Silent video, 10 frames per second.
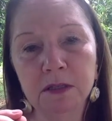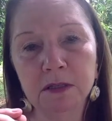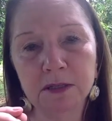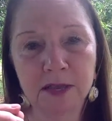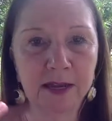
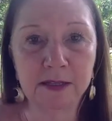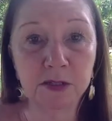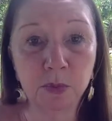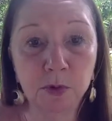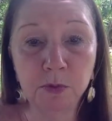say it's
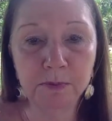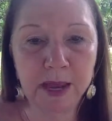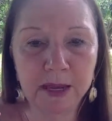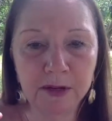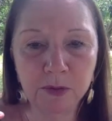a
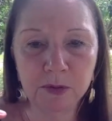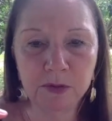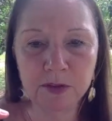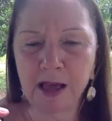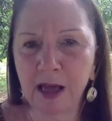roommate or
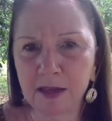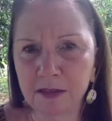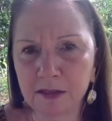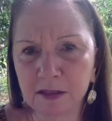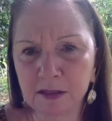the guy
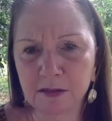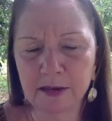in the